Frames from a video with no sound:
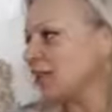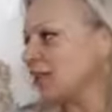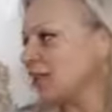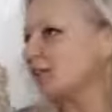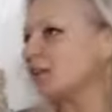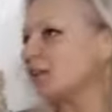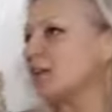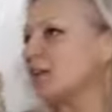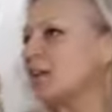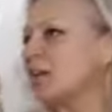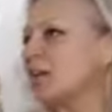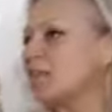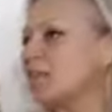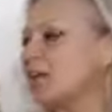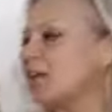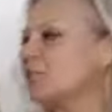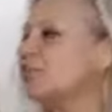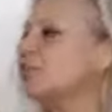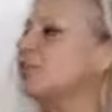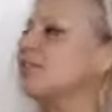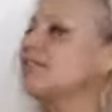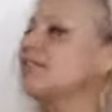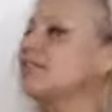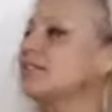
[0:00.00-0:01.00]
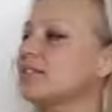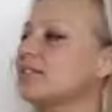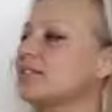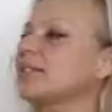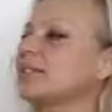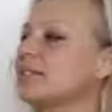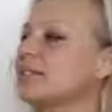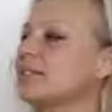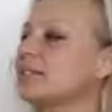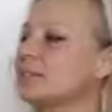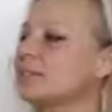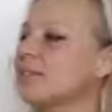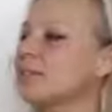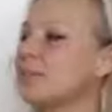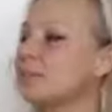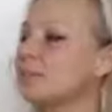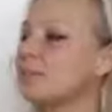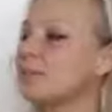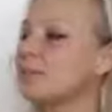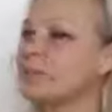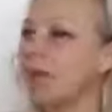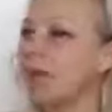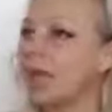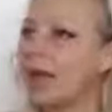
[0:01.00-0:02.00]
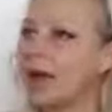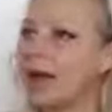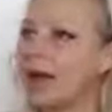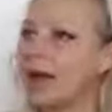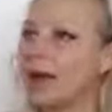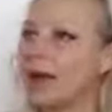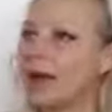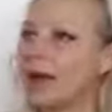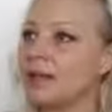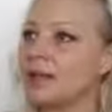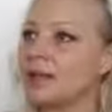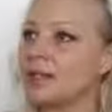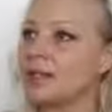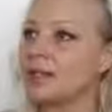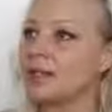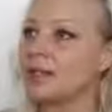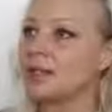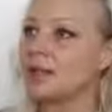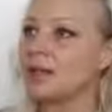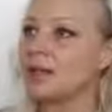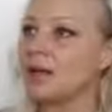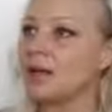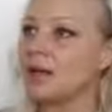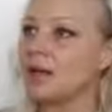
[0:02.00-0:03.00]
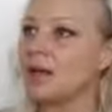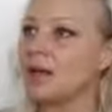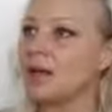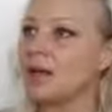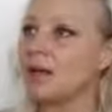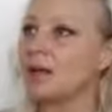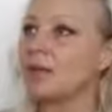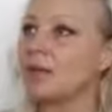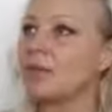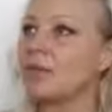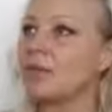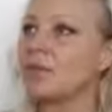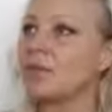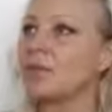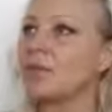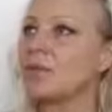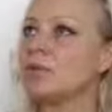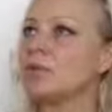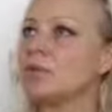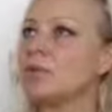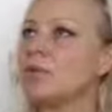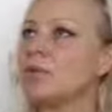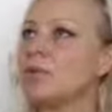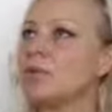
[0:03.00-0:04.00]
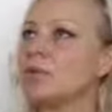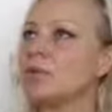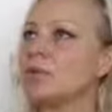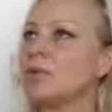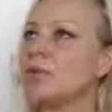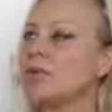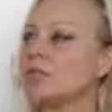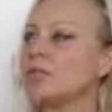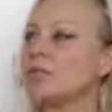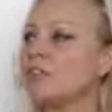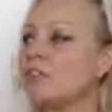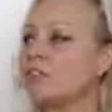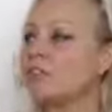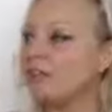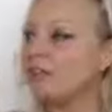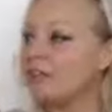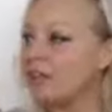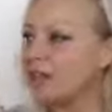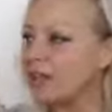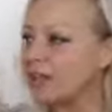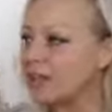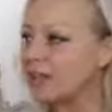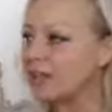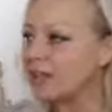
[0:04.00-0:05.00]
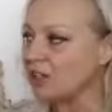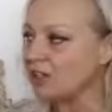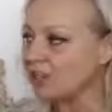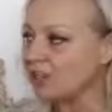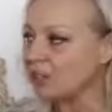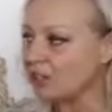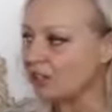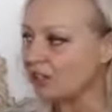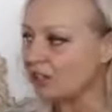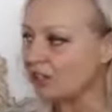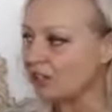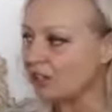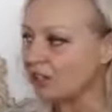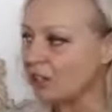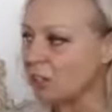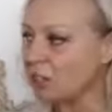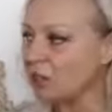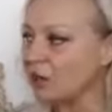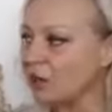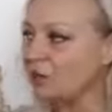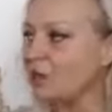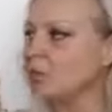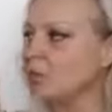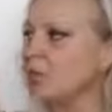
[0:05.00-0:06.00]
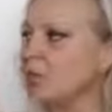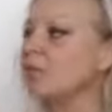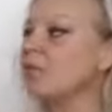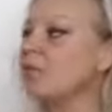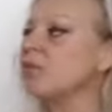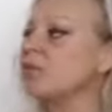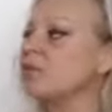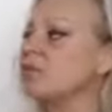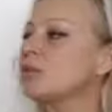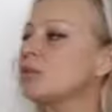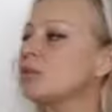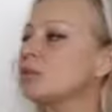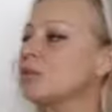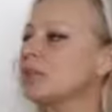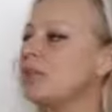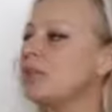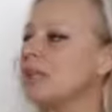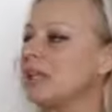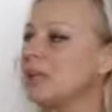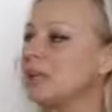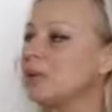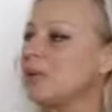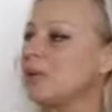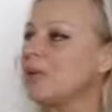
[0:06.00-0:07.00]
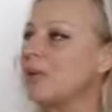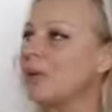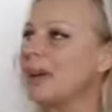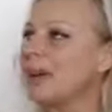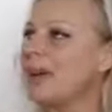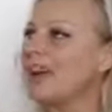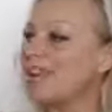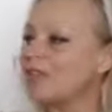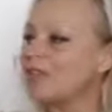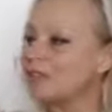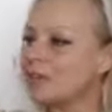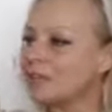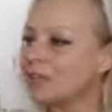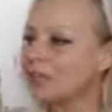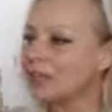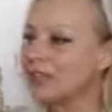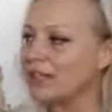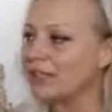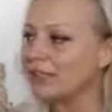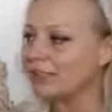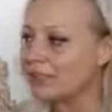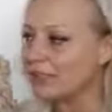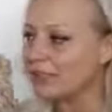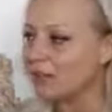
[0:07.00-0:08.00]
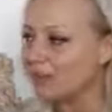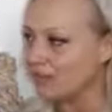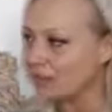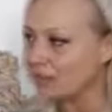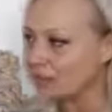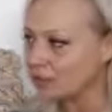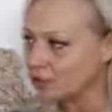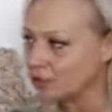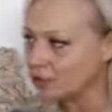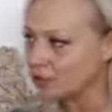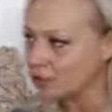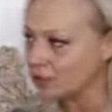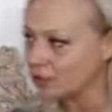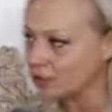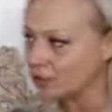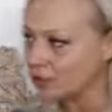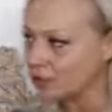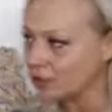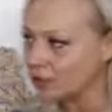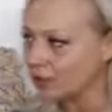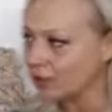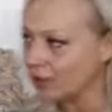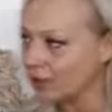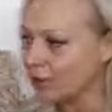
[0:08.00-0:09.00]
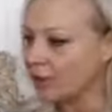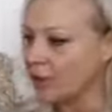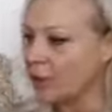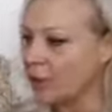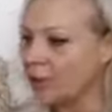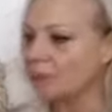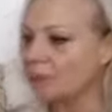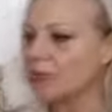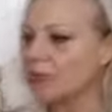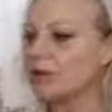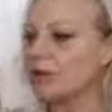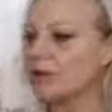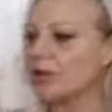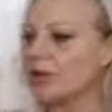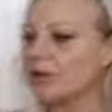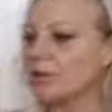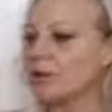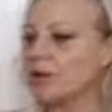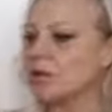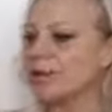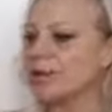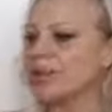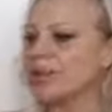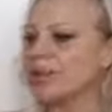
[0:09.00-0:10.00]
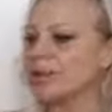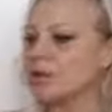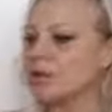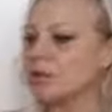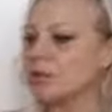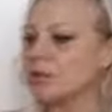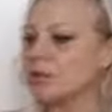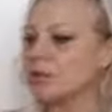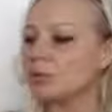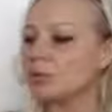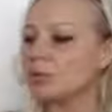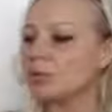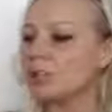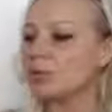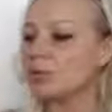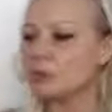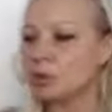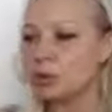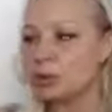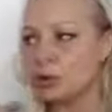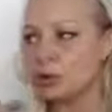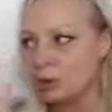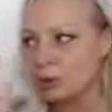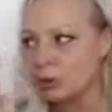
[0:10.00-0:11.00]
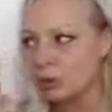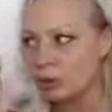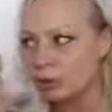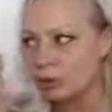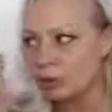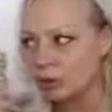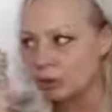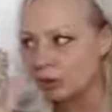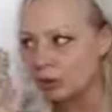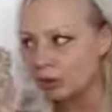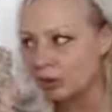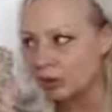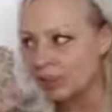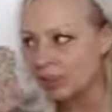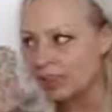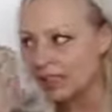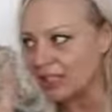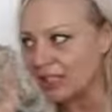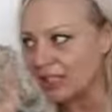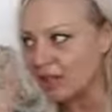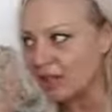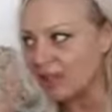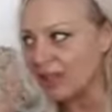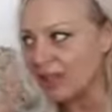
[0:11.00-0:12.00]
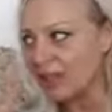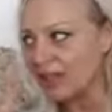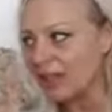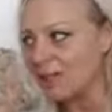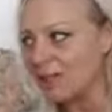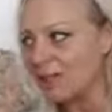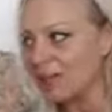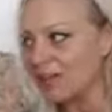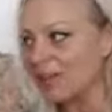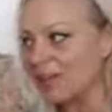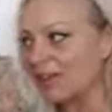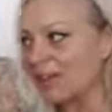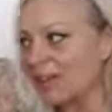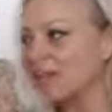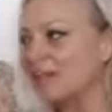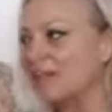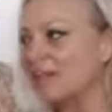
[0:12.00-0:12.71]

So there'll be reasons. And we want to find these reasons, because we have to release that first. Because otherwise the subconscious will think, no, don't take away that one.